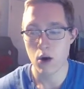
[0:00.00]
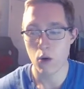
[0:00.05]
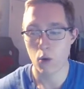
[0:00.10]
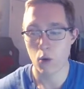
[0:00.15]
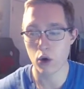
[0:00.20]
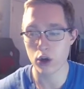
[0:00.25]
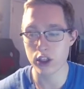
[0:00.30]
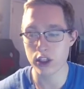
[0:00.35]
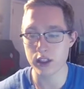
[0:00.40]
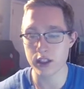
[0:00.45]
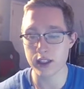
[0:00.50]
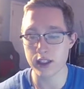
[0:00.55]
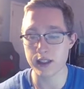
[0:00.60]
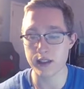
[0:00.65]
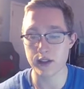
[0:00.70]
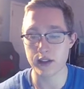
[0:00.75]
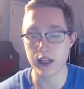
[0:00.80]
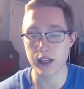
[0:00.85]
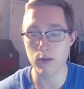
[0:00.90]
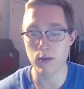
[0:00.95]
We're just going to
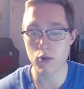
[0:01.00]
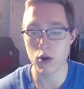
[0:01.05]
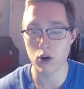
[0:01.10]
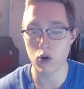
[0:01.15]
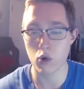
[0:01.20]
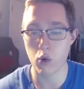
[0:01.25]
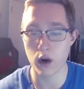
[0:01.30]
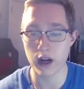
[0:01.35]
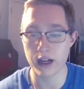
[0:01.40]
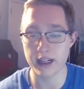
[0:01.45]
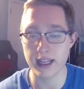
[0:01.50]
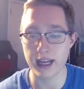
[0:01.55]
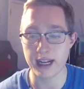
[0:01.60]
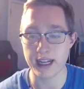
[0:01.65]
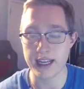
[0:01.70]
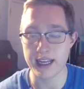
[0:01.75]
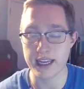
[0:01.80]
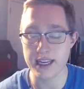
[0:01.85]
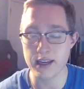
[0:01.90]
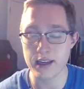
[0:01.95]
see real quick that
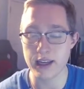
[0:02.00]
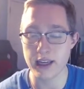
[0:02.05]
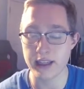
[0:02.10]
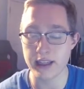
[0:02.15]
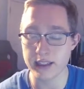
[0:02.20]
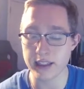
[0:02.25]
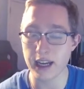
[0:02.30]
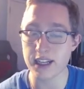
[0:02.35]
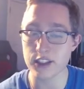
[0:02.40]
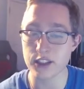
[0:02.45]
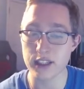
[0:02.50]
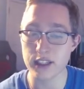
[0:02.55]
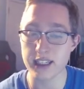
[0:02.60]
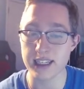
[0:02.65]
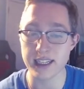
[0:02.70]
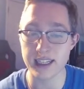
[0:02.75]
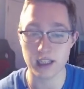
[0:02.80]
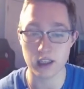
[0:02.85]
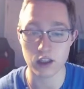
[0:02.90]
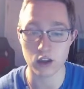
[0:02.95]
he's actually going to
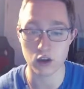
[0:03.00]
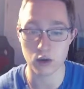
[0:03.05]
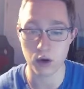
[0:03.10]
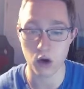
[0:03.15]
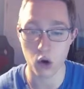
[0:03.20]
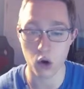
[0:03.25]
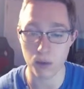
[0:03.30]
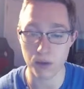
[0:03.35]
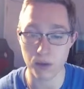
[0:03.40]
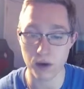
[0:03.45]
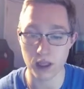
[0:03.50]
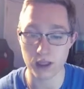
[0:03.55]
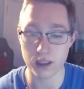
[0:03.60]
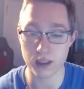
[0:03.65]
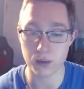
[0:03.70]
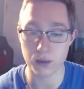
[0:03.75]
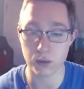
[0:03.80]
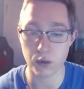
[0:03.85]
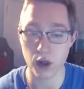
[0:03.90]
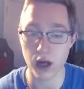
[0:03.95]
get a little bit open on this
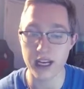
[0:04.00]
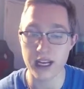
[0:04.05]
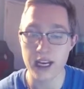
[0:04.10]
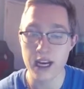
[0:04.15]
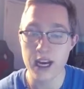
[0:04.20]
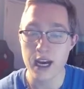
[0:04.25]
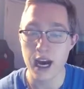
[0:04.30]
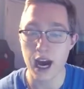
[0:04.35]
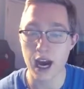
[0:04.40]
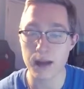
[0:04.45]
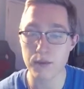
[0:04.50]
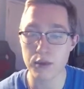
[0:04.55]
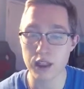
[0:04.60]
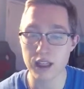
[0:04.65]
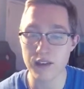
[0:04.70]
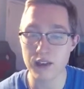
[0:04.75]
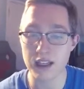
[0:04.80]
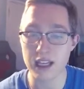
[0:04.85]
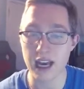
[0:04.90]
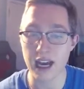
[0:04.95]
play. I
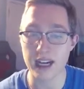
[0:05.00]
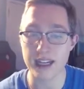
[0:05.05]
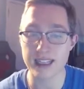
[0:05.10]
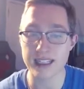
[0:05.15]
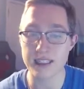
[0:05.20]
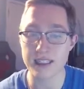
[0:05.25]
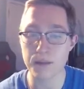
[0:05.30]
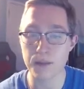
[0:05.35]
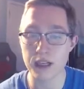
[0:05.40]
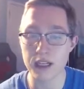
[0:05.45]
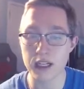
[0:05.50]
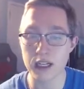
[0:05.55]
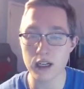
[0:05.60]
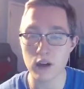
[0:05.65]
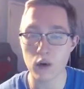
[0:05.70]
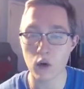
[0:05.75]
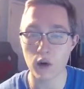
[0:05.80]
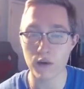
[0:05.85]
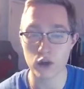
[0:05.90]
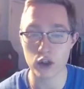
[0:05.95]
believe it, yeah, against big
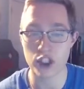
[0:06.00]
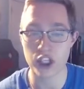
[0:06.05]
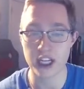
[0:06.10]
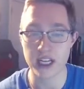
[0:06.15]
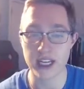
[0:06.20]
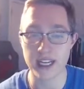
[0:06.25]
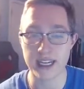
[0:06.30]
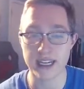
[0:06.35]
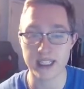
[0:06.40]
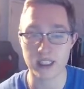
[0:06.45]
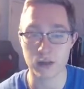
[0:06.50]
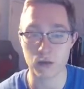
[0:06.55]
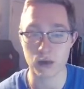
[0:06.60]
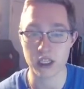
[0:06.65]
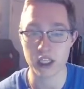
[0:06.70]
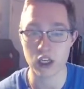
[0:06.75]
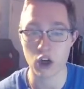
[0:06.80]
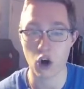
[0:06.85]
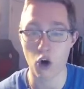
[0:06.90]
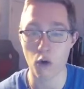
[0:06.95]
nickel over G, he gets
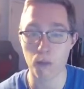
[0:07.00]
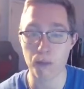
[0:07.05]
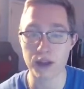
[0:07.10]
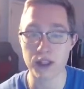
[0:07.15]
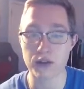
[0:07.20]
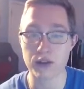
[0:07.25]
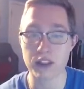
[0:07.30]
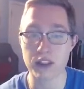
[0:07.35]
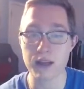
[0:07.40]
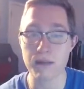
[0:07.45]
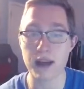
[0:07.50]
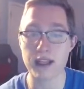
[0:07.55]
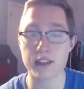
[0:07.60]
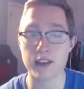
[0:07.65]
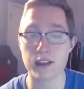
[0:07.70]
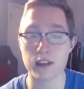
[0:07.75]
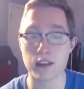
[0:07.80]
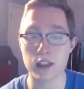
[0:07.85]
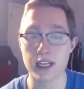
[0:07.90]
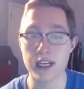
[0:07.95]
really open. You see
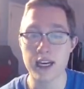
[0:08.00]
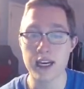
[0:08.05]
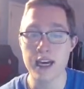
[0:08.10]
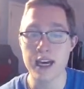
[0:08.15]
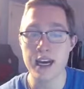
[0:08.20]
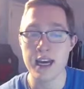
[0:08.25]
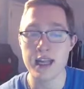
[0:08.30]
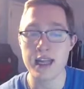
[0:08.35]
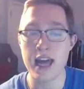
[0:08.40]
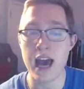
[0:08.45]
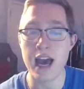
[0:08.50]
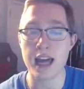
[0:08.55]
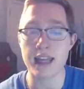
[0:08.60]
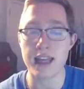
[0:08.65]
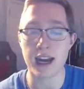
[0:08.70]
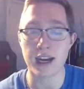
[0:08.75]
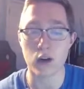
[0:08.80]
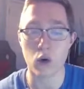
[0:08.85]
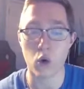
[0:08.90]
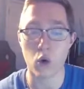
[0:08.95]
basically that
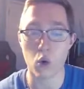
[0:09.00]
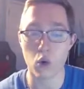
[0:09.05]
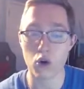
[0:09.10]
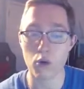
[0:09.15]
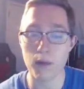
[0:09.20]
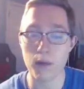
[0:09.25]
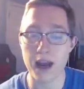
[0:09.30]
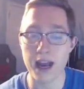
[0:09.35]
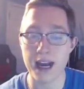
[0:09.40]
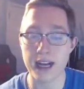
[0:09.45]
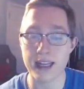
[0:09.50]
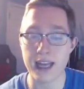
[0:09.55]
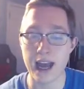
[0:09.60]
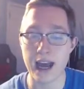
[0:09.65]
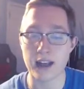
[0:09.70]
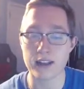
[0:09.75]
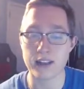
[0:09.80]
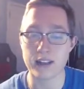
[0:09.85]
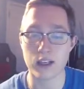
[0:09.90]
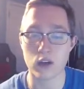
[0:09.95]
cornerback, the
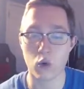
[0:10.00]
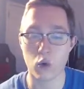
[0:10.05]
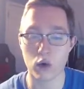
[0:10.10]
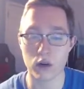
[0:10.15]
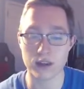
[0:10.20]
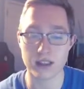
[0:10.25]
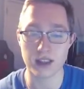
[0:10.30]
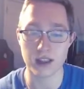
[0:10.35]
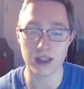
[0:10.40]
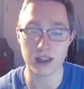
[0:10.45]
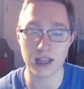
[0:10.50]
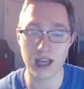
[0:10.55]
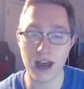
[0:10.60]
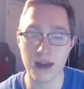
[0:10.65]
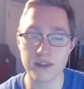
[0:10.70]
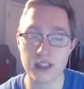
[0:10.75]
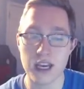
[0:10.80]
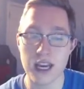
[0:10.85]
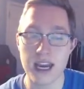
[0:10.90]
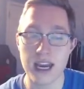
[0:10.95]
outside corner to the
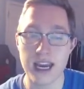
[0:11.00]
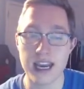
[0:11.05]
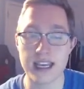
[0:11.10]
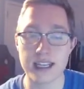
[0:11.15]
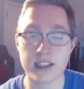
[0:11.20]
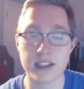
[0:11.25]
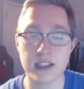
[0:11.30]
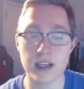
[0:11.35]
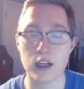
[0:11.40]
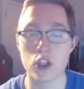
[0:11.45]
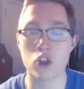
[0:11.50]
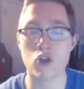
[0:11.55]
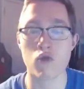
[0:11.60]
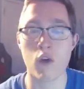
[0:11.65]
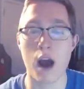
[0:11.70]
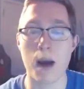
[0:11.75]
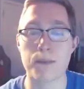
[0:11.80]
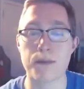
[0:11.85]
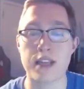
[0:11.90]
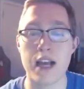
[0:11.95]
left, he's going to
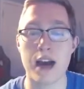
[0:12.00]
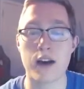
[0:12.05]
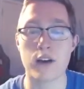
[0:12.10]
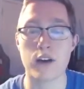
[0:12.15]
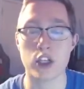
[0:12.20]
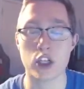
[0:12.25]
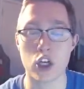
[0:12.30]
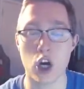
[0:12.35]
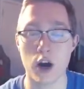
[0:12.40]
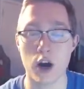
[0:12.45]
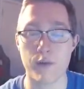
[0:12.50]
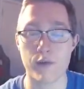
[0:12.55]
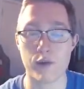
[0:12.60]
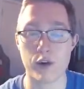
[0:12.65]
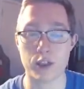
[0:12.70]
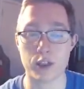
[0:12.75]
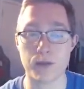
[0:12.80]
drop down in coverage.